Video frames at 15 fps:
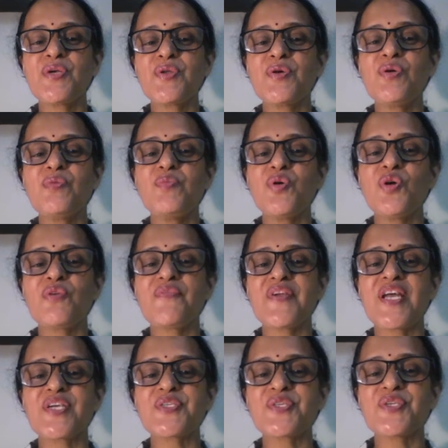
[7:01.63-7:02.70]
to mole
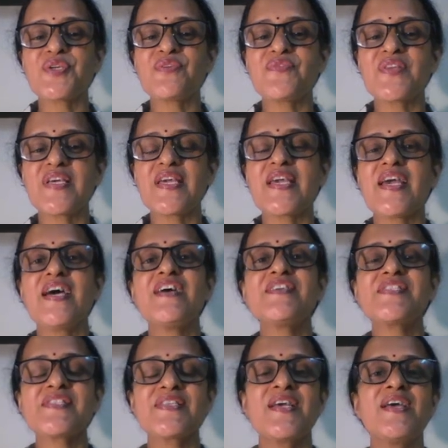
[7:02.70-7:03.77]
fraction of the
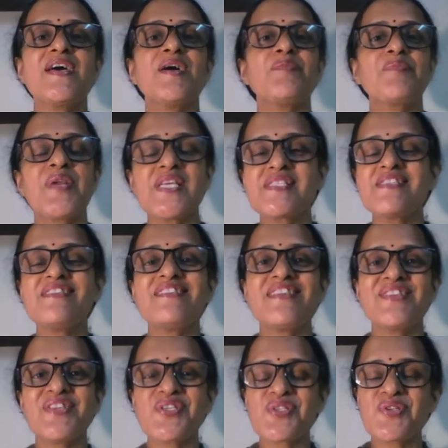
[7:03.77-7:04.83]
gas present
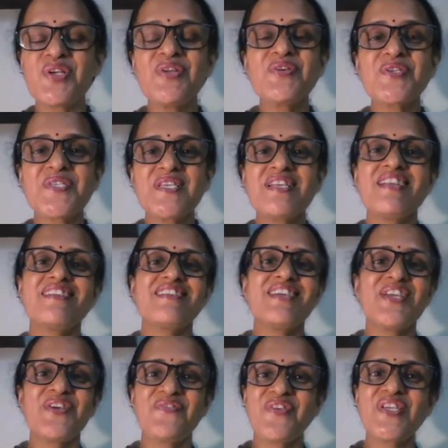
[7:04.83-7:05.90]
in the solution at a
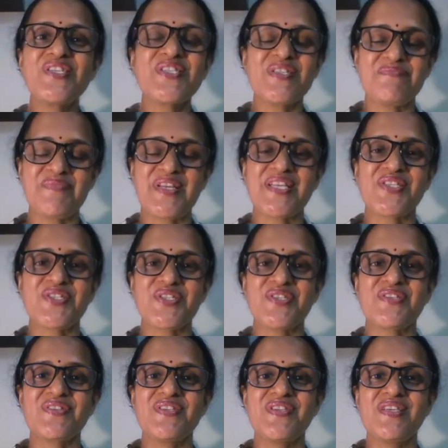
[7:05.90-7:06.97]
given temperature.